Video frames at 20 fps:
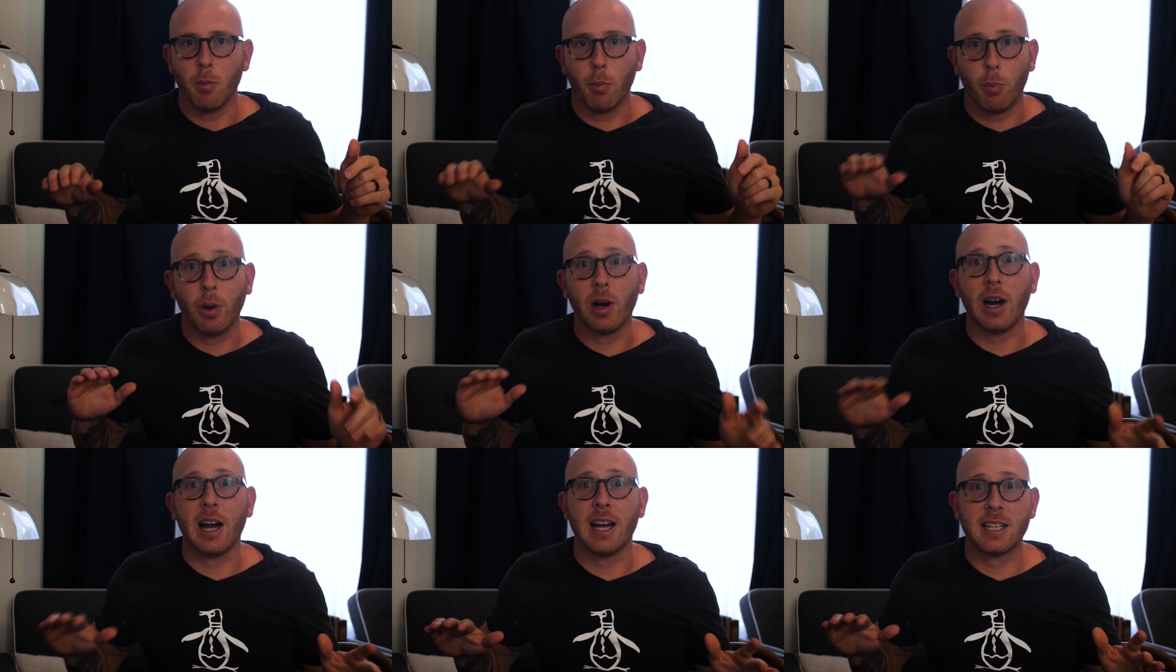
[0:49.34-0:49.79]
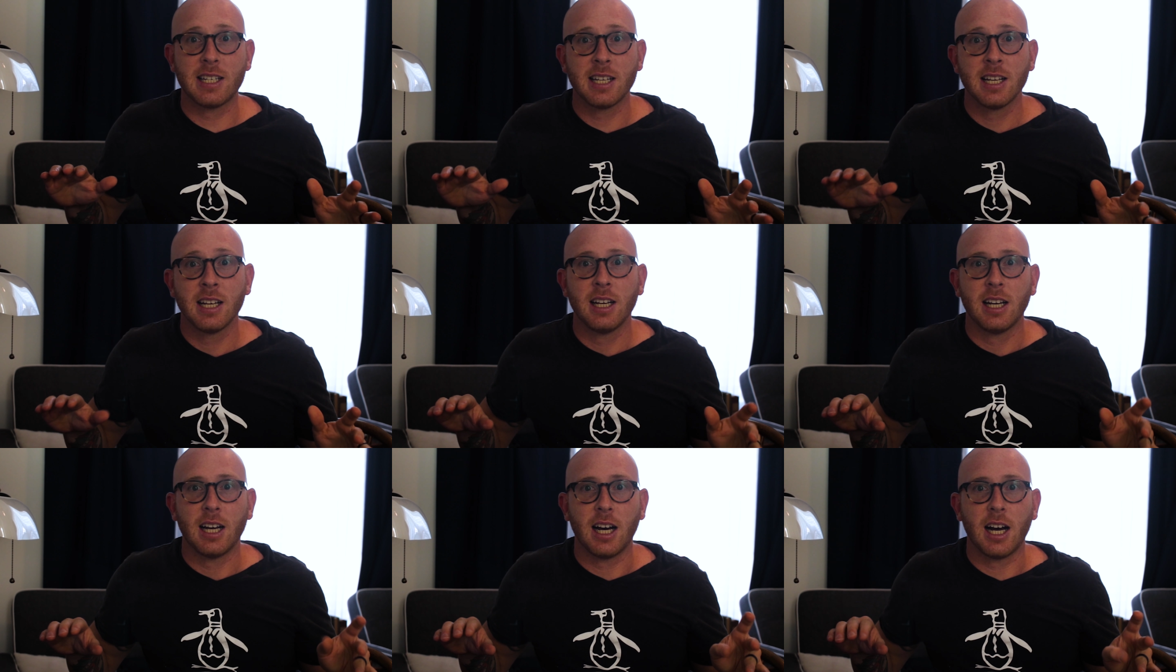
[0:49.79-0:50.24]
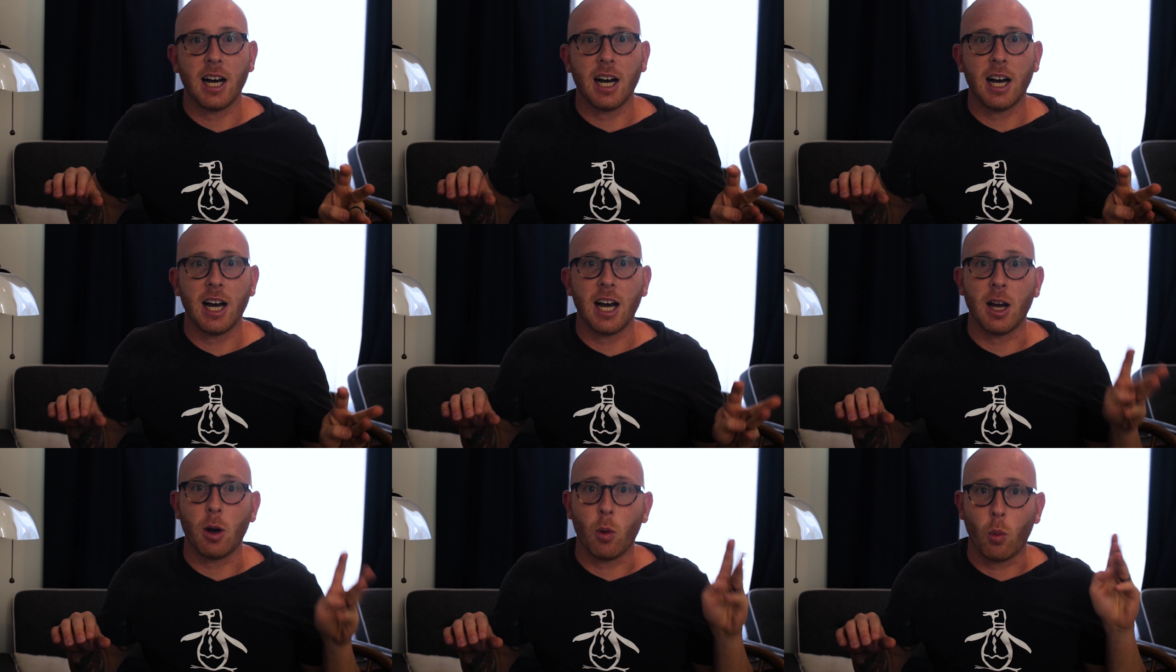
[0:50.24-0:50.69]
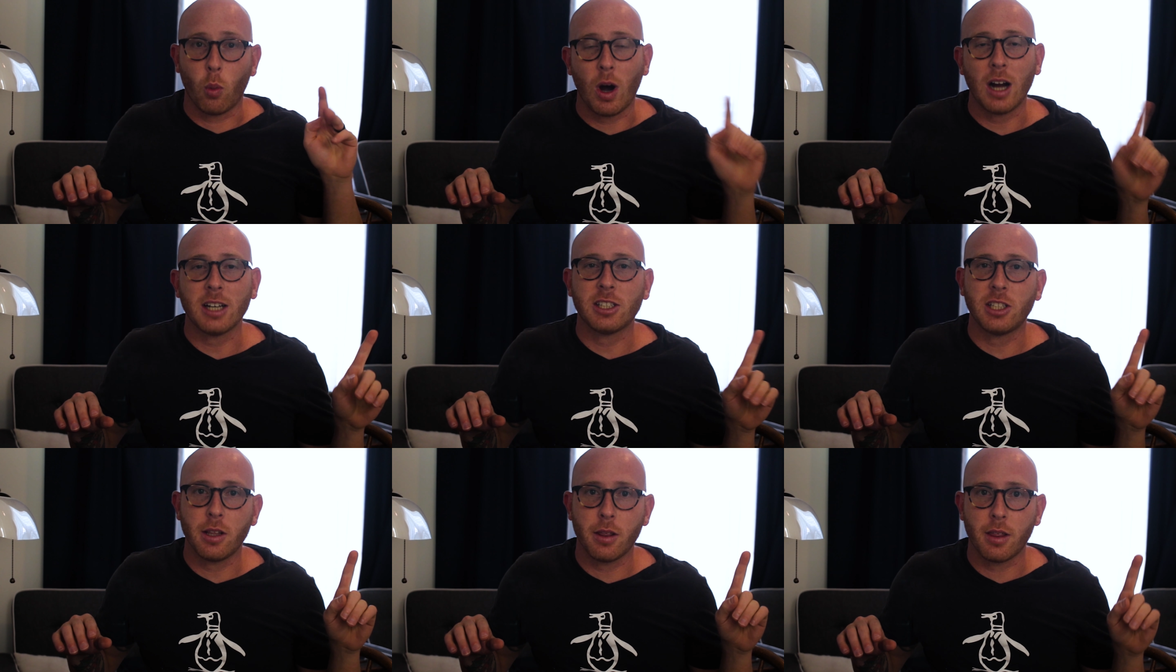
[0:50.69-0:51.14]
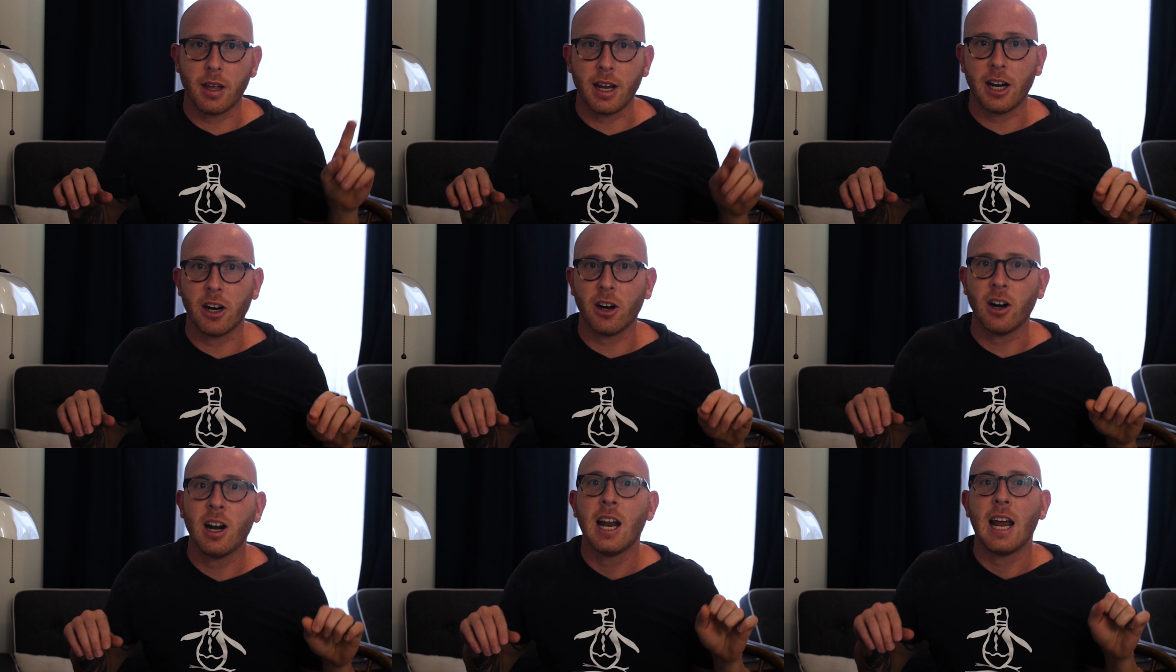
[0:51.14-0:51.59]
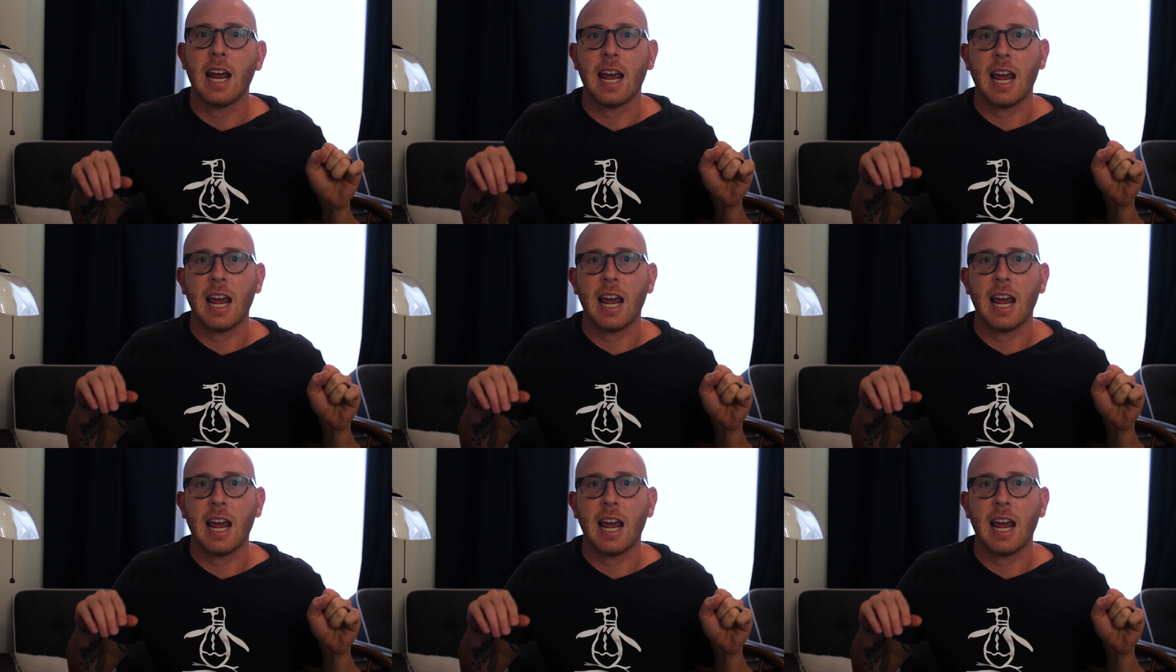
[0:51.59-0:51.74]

but watch it there,